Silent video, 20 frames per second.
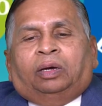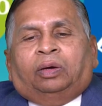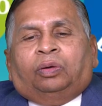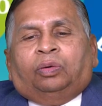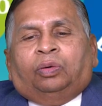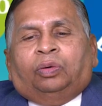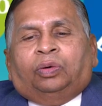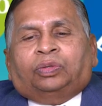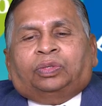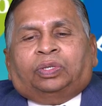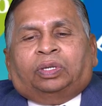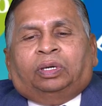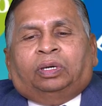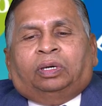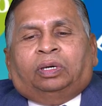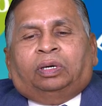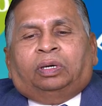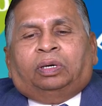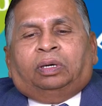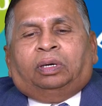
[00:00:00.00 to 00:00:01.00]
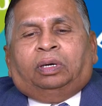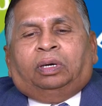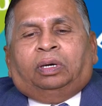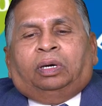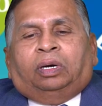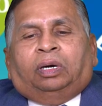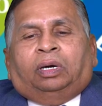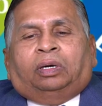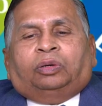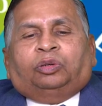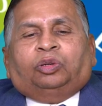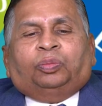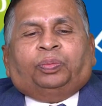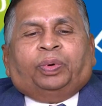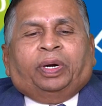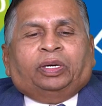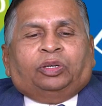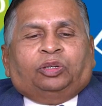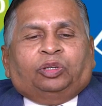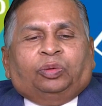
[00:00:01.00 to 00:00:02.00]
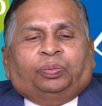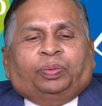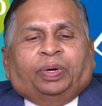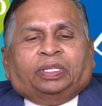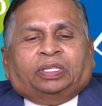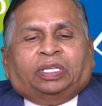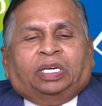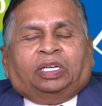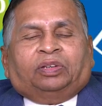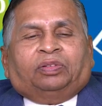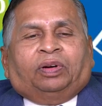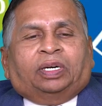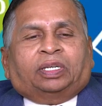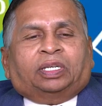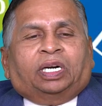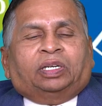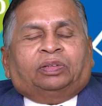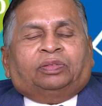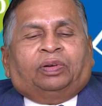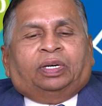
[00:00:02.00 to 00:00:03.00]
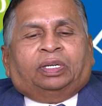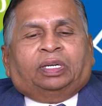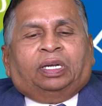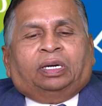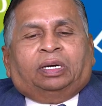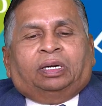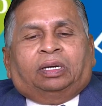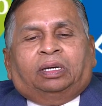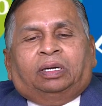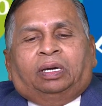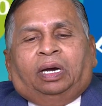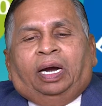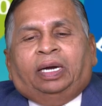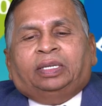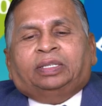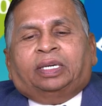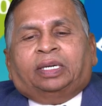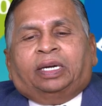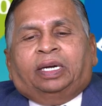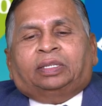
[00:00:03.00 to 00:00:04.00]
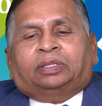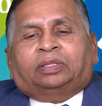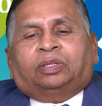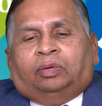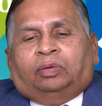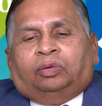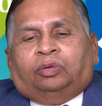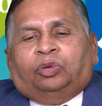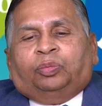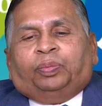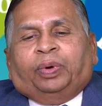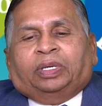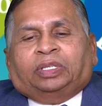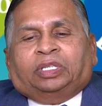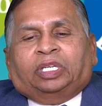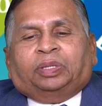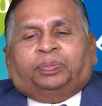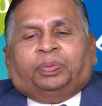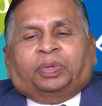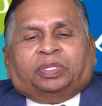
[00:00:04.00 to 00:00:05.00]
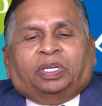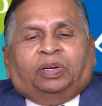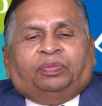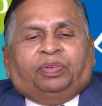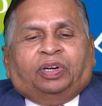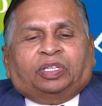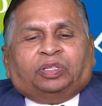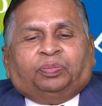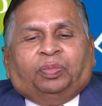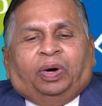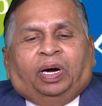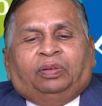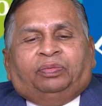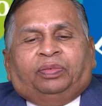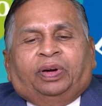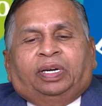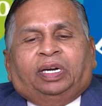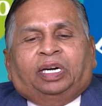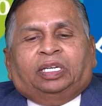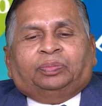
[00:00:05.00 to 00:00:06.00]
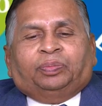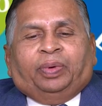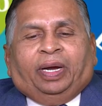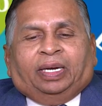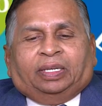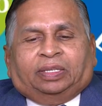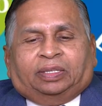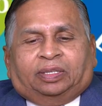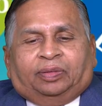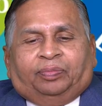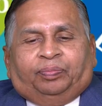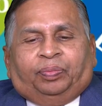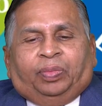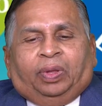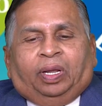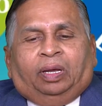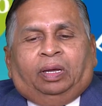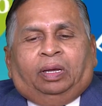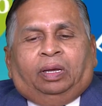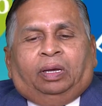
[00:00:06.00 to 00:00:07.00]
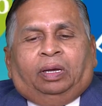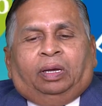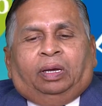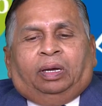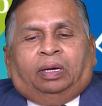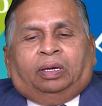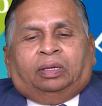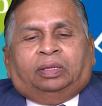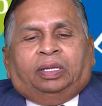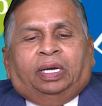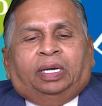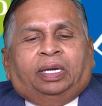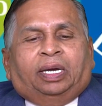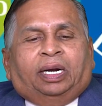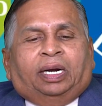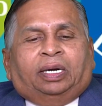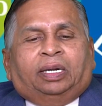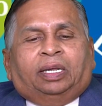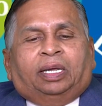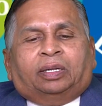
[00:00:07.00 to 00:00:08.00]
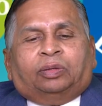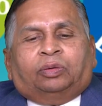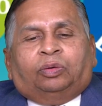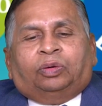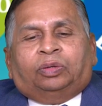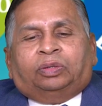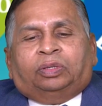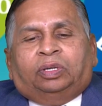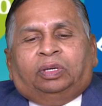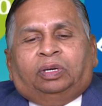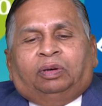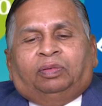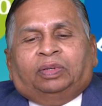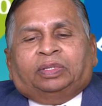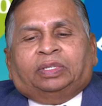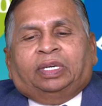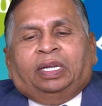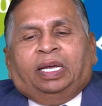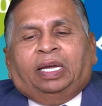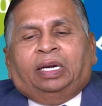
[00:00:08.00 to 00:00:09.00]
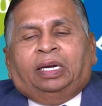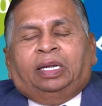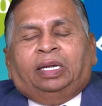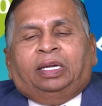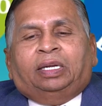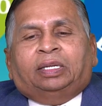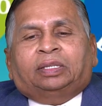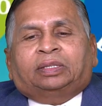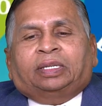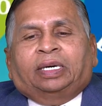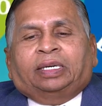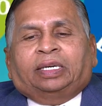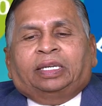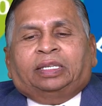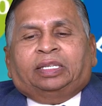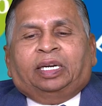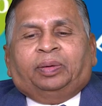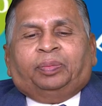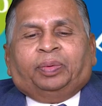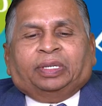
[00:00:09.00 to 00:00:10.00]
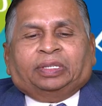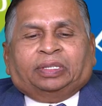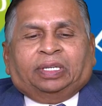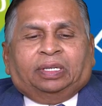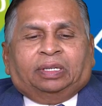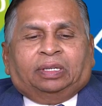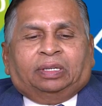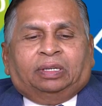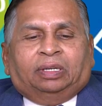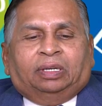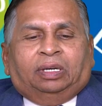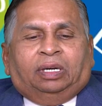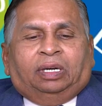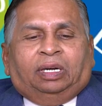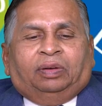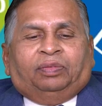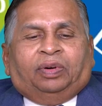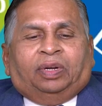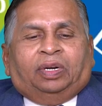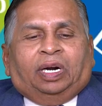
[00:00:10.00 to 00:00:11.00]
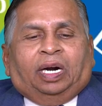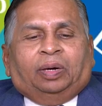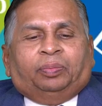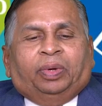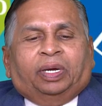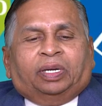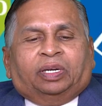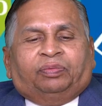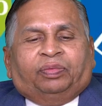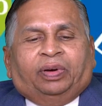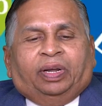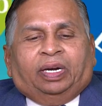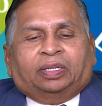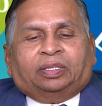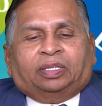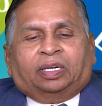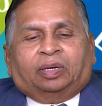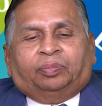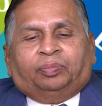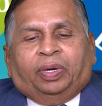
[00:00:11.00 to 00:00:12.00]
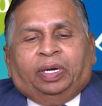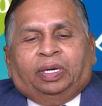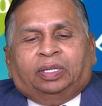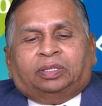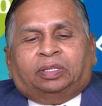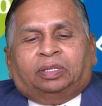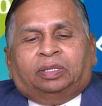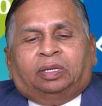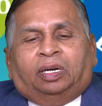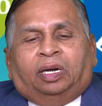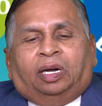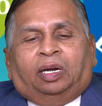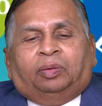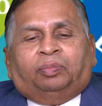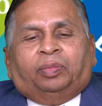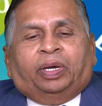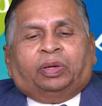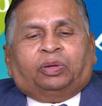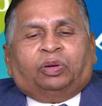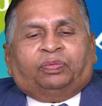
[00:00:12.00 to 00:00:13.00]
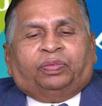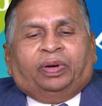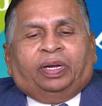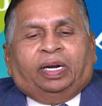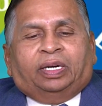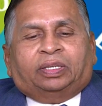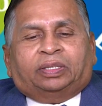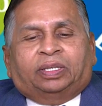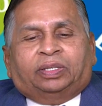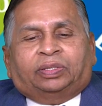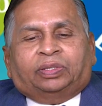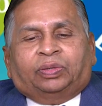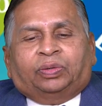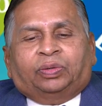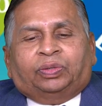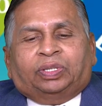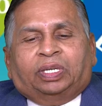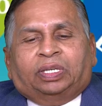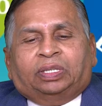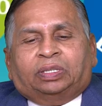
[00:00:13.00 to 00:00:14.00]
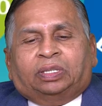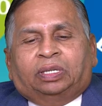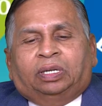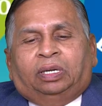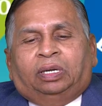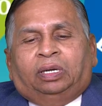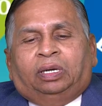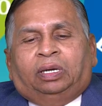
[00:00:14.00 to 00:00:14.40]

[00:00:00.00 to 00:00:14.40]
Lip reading: rose 2.2% quarter on quarter as against 2.6% for small finance banks. The year-on-year growth was nearly 33% for non-bank financial companies and microfinance institutions,